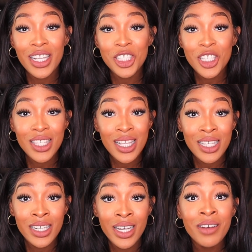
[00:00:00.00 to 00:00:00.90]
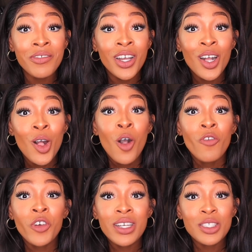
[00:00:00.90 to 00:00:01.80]
and she sends enough
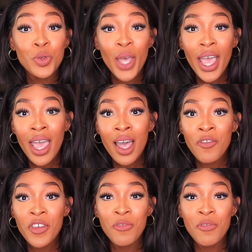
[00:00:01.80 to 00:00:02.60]
for us to have.